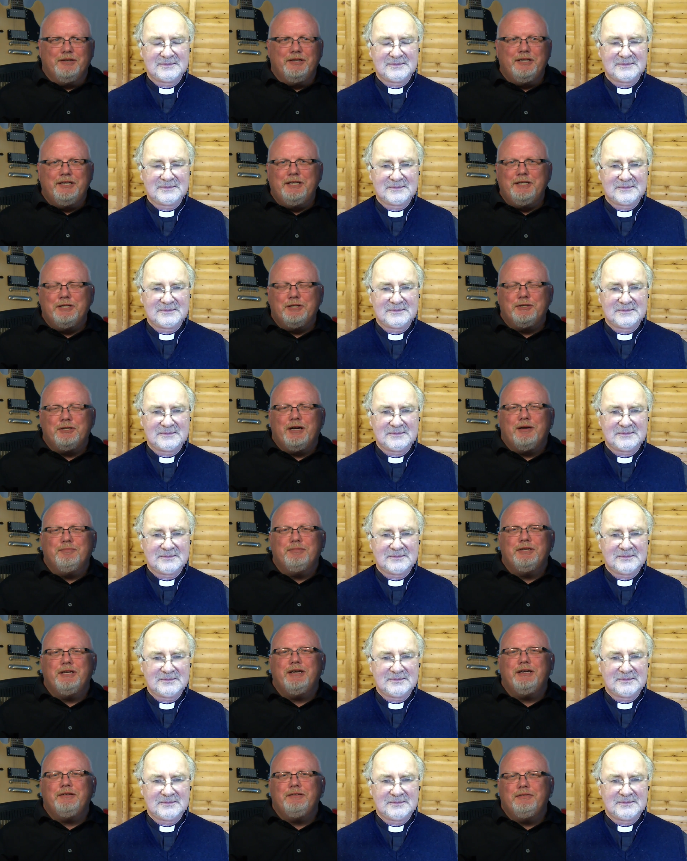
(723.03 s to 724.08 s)
Speaker 1: know, you need to drop
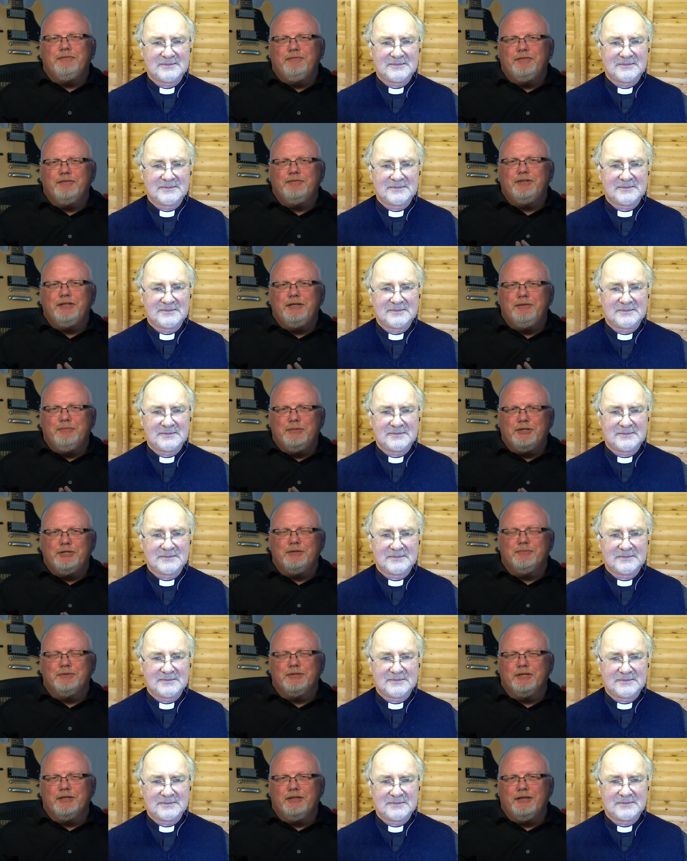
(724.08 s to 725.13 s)
10, 15
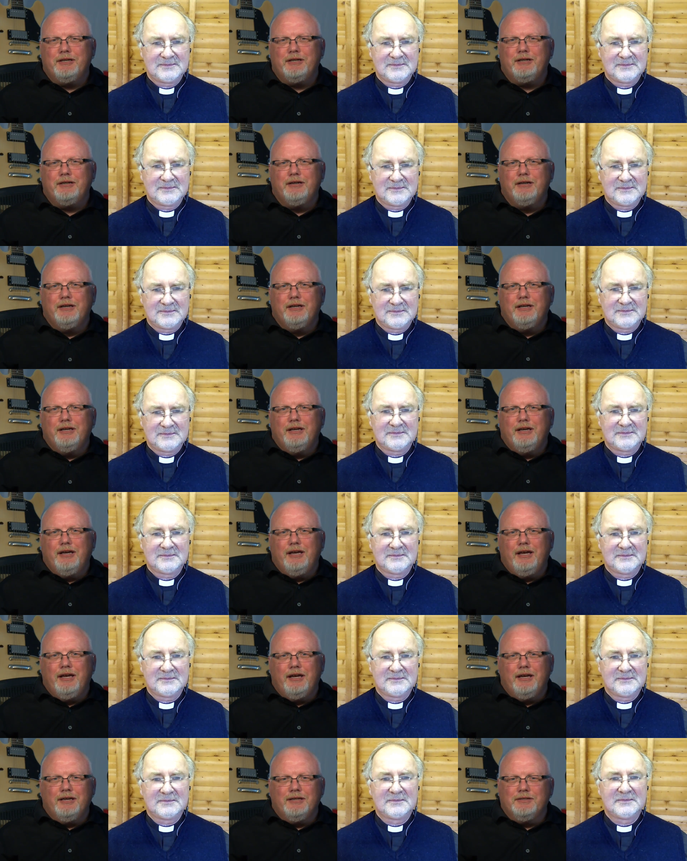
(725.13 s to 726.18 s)
bishops in there,
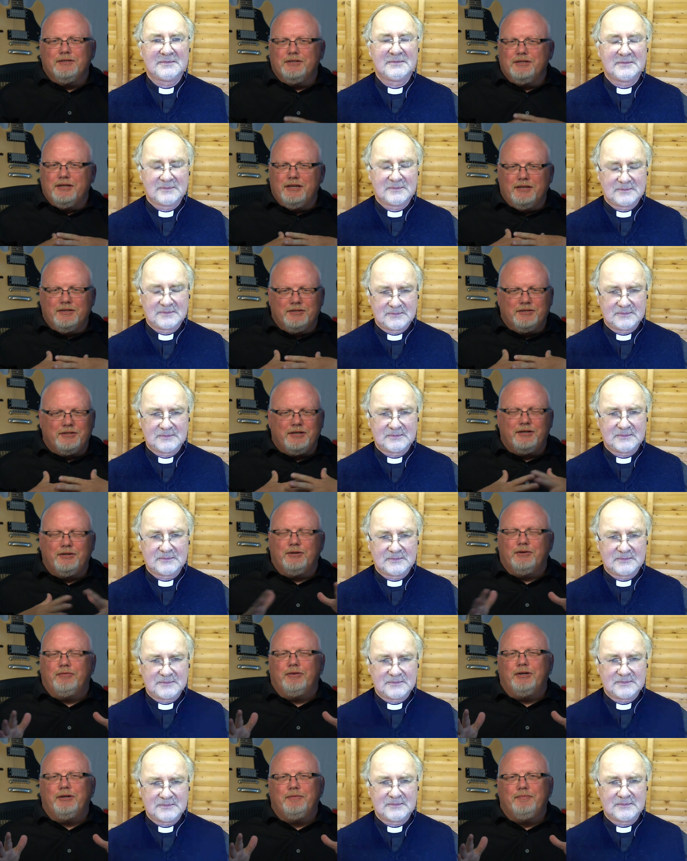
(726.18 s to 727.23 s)
and and start
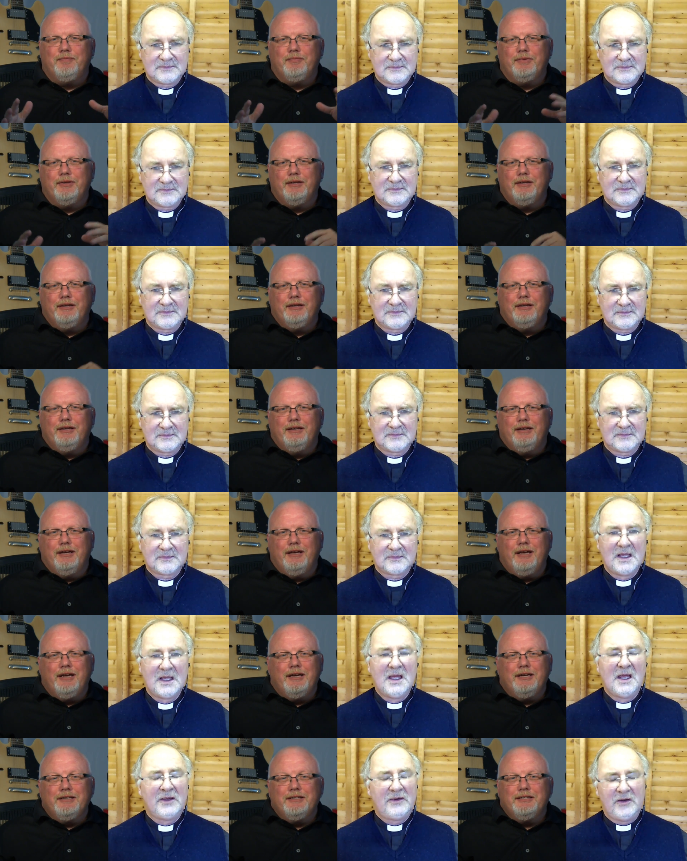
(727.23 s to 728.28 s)
over.
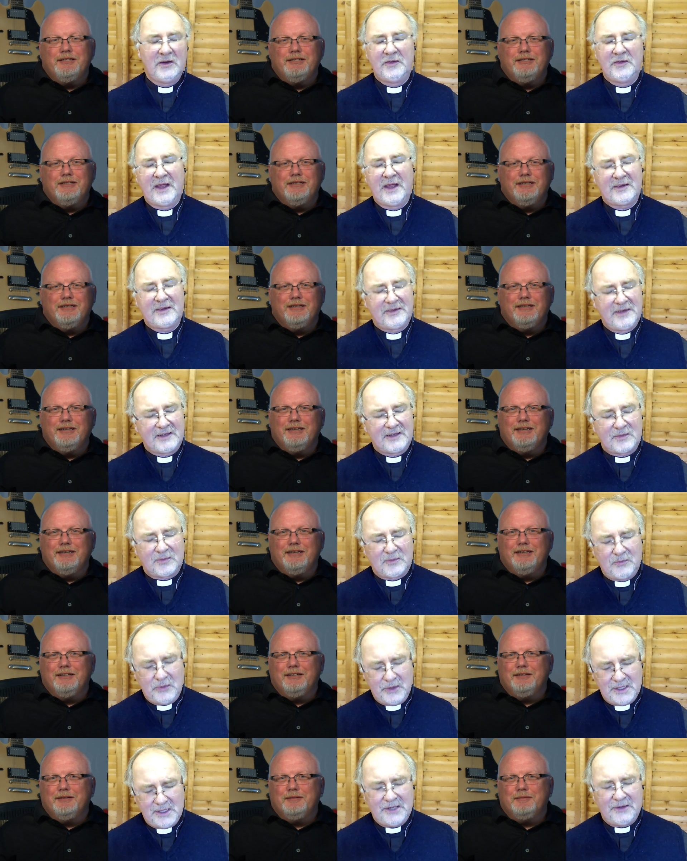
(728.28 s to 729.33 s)
And Do you know that
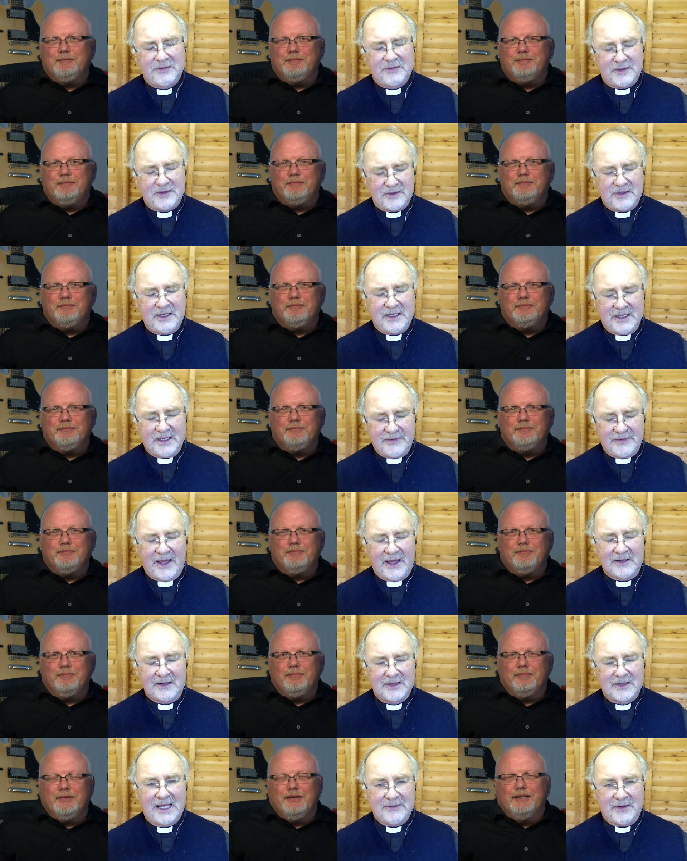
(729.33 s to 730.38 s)
Speaker 2: that's really interesting to hear
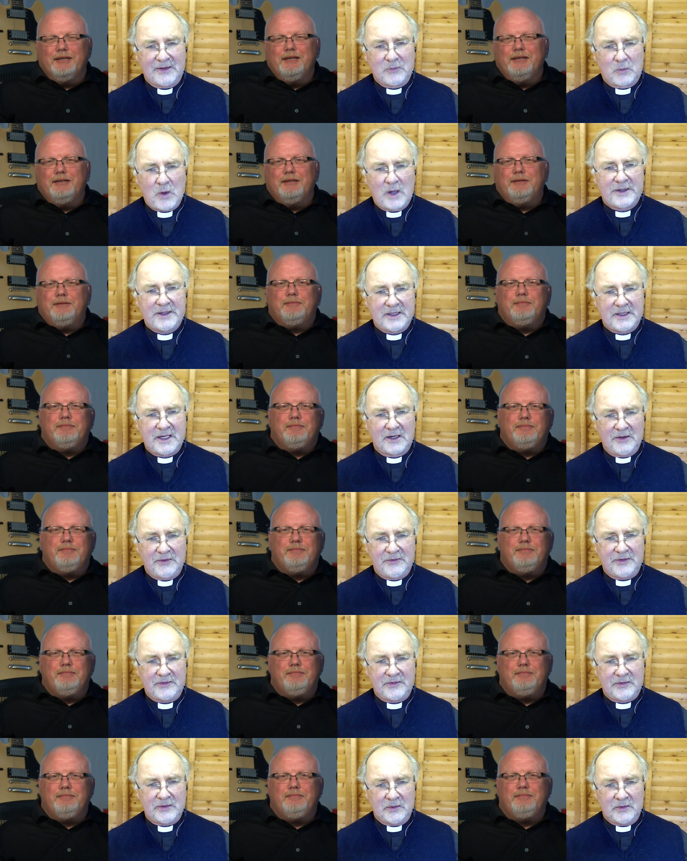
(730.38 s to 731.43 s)
that, and, and quite
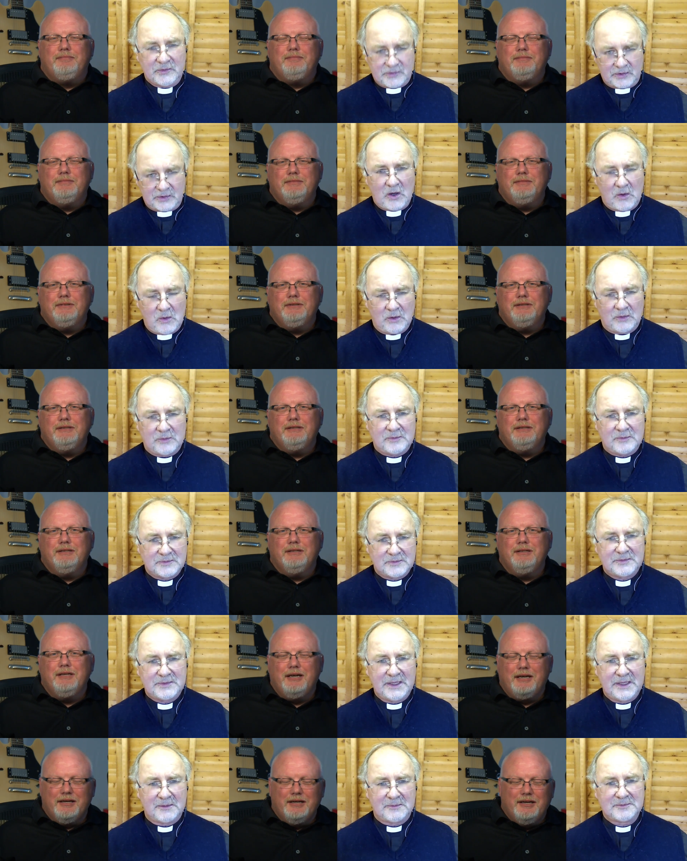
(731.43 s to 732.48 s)
encouraging too. So go on.
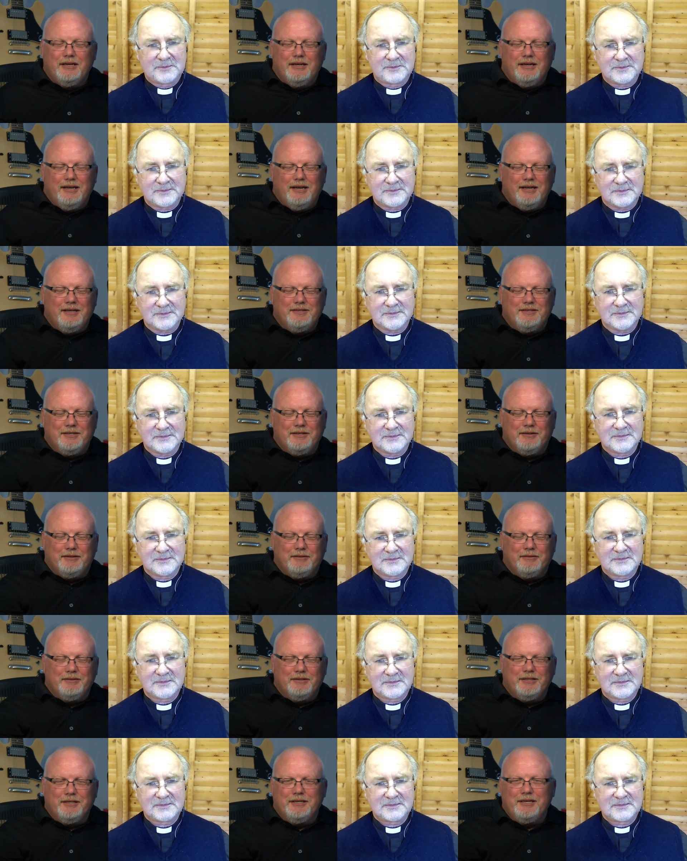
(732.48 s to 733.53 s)
Yeah. yeah.
Speaker 1: and
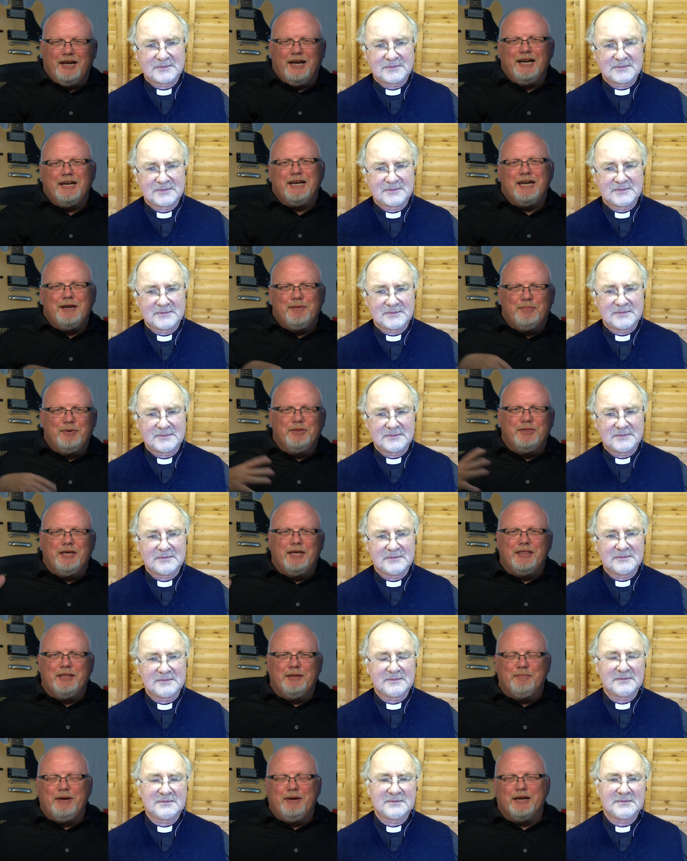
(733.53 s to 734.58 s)
so I kind of put that
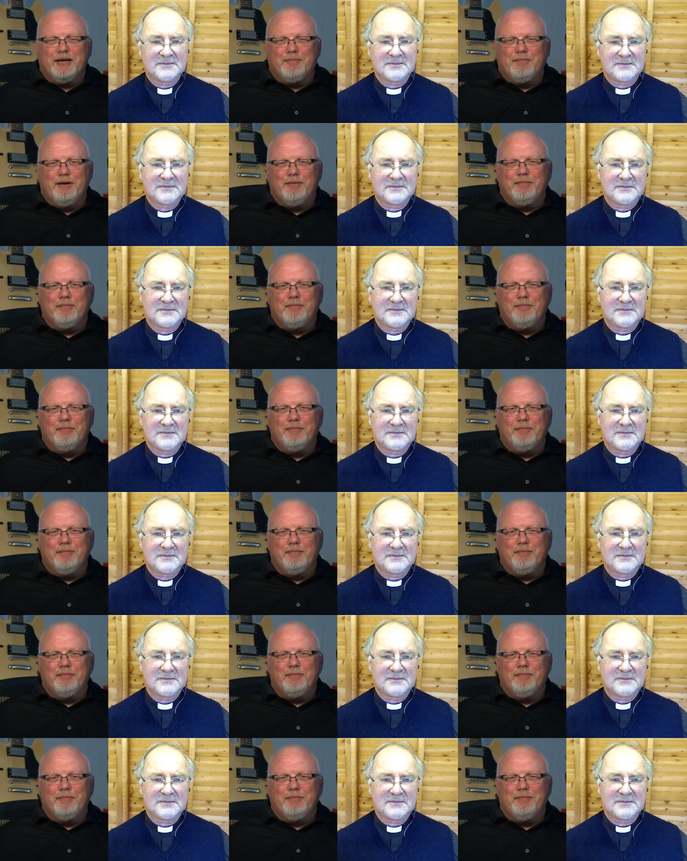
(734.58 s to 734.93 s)
in the back of